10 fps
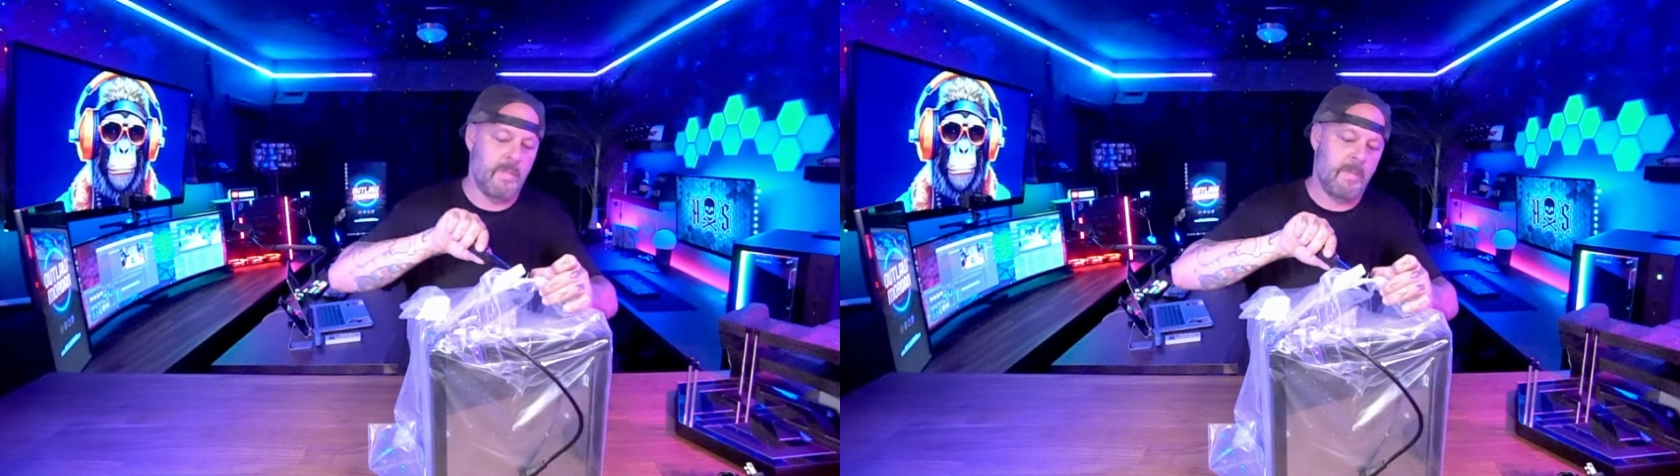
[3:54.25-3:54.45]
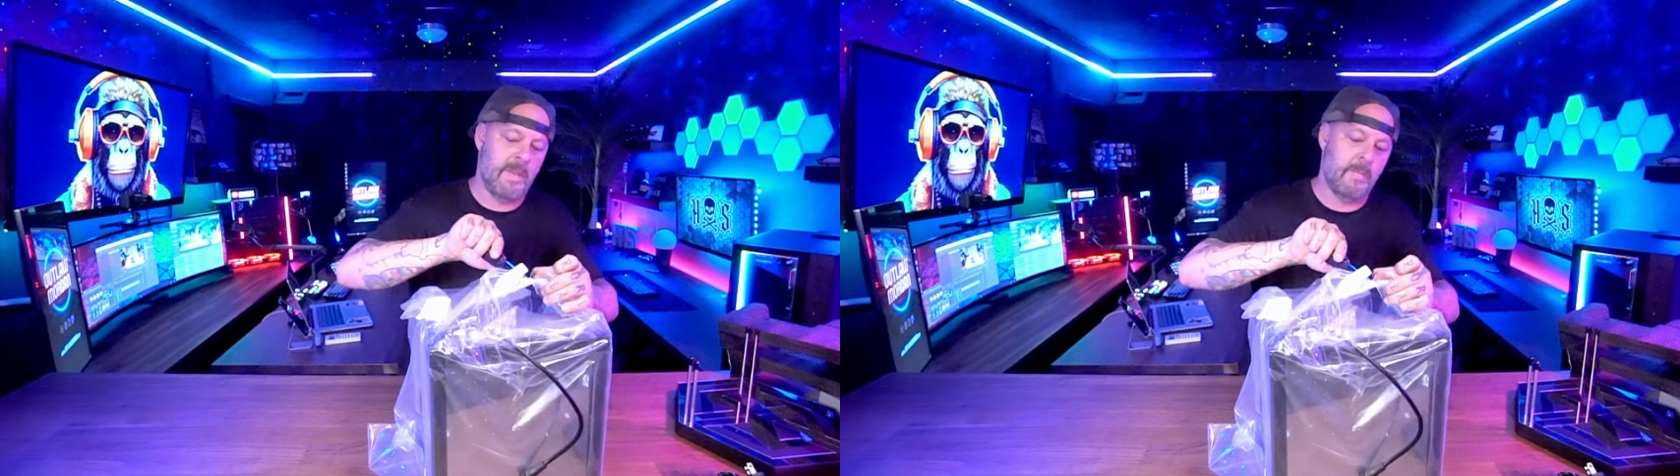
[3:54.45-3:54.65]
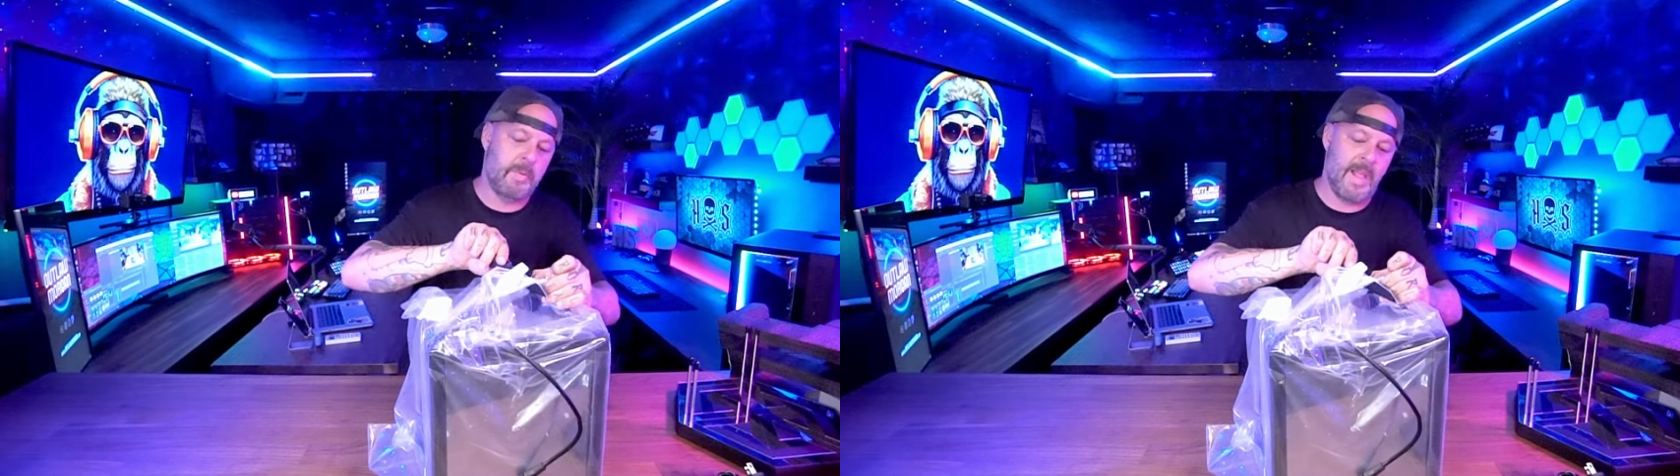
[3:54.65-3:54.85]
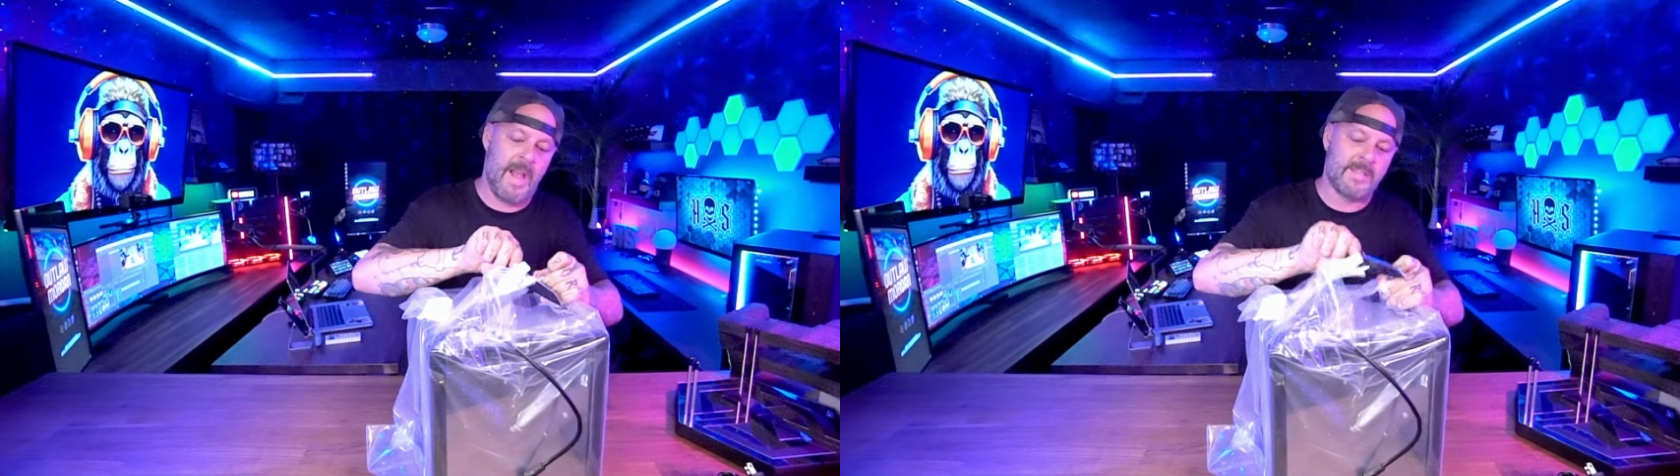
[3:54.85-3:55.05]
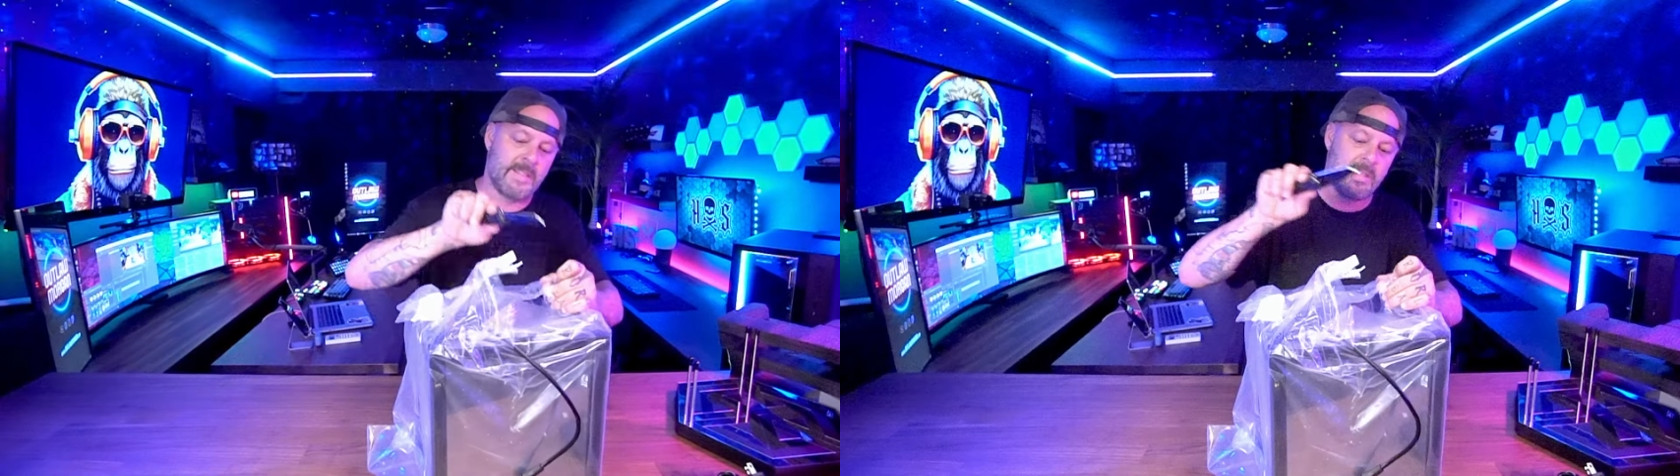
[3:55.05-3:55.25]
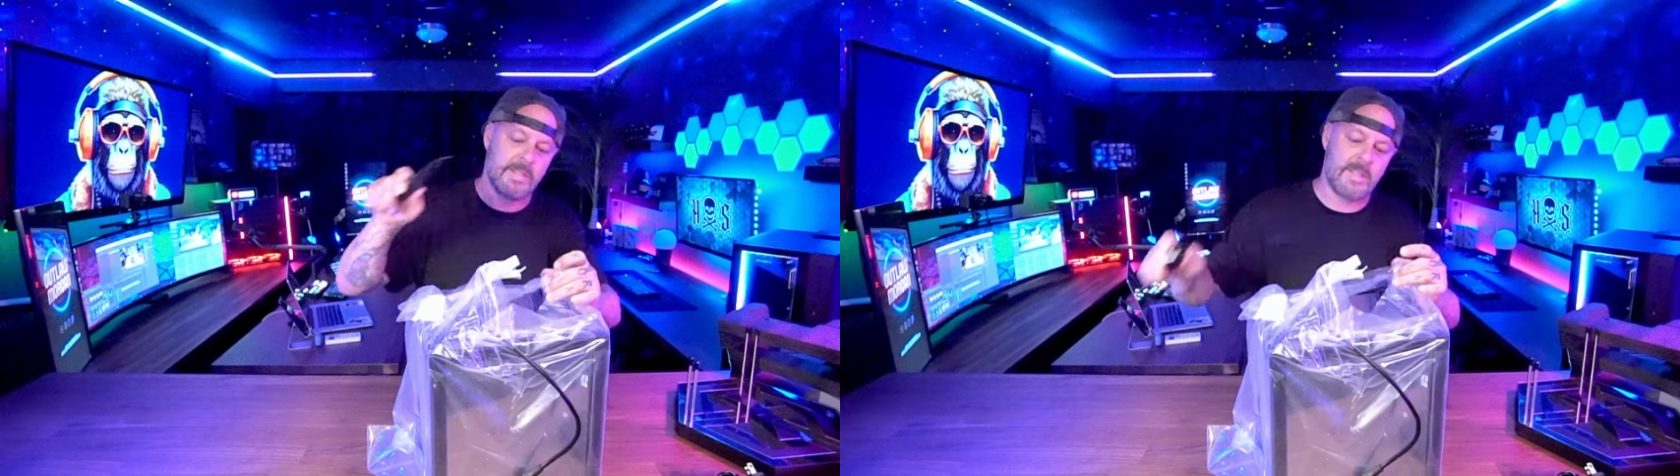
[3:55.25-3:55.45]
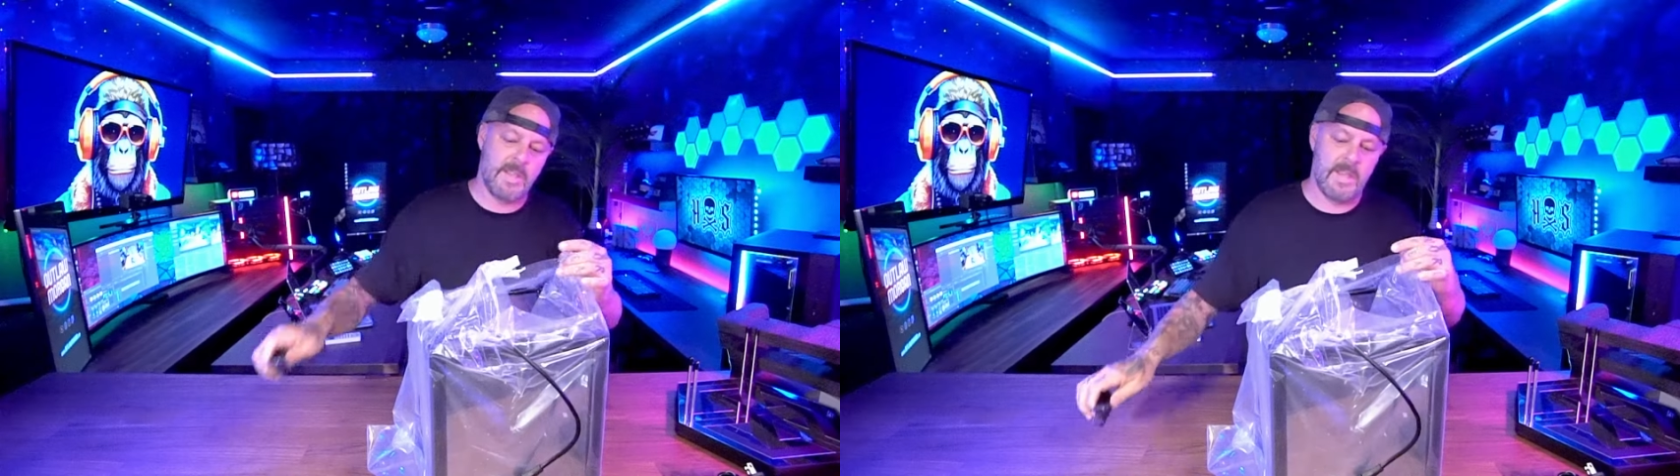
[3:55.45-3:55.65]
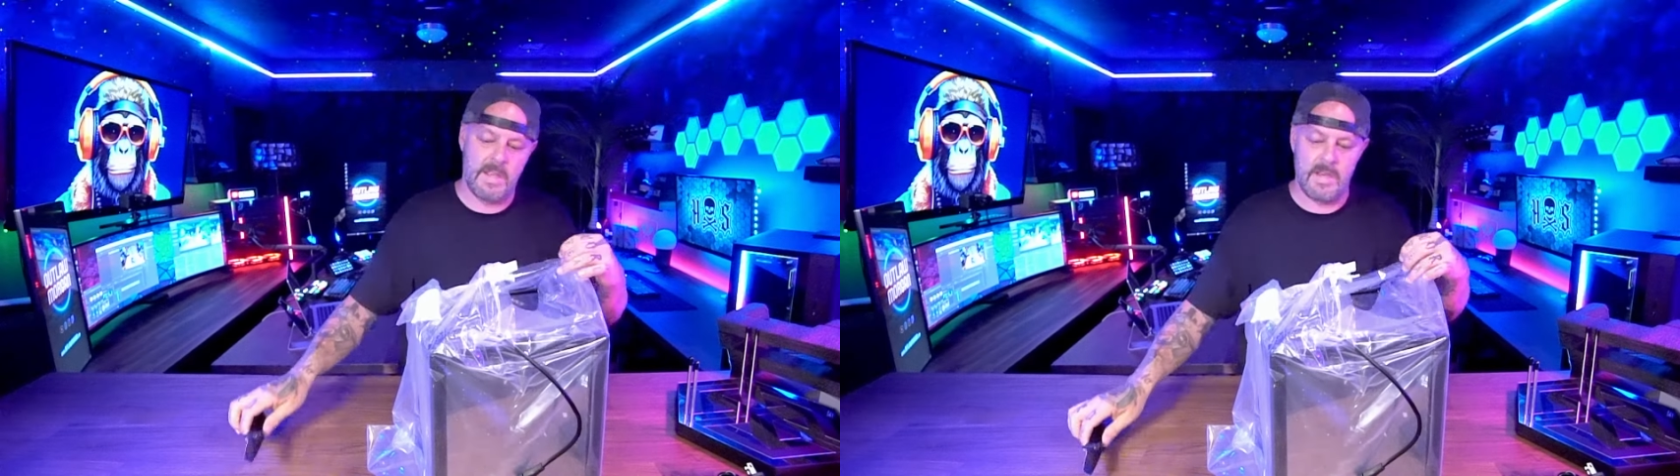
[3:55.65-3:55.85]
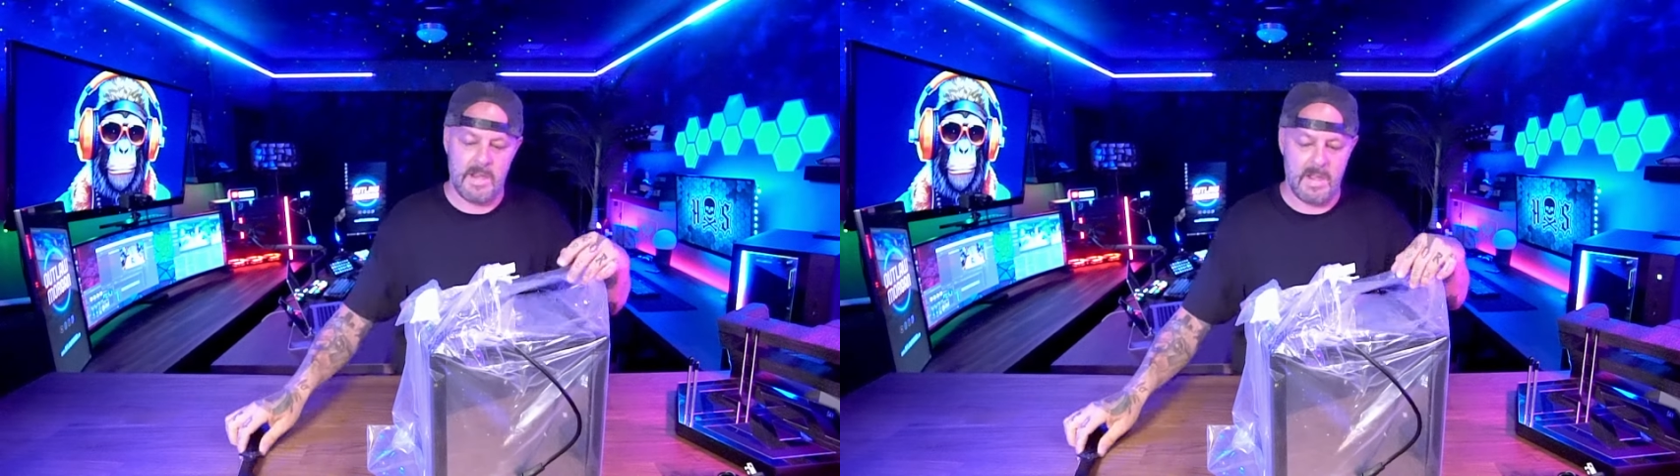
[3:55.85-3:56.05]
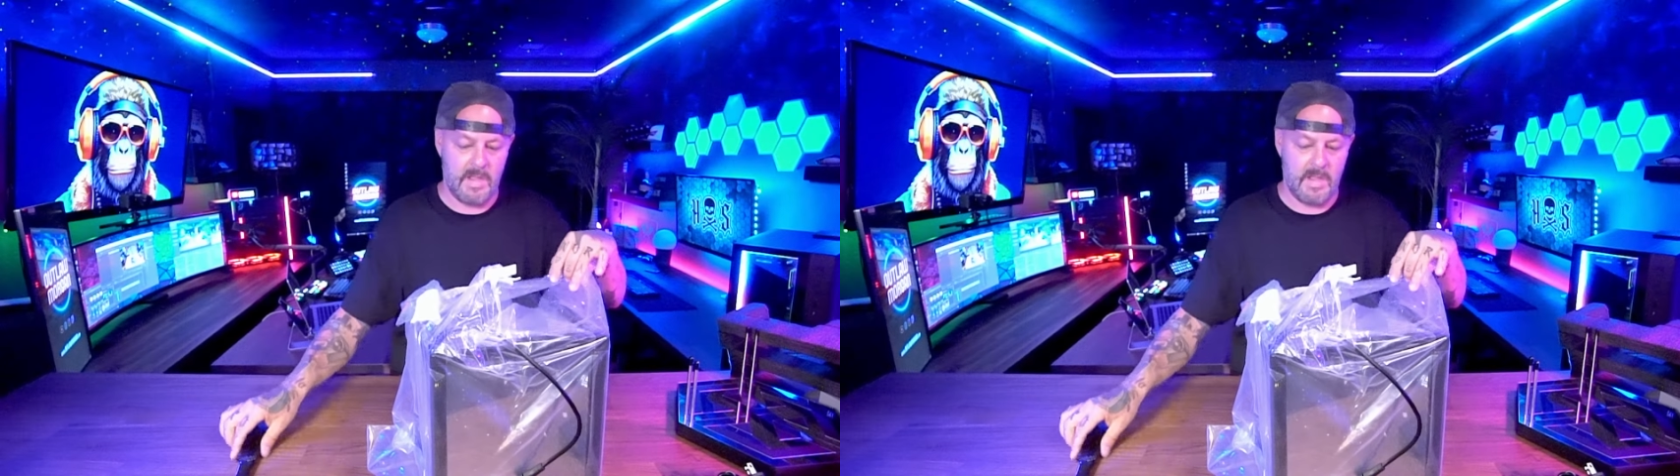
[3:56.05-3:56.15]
Maybe the plastic is thin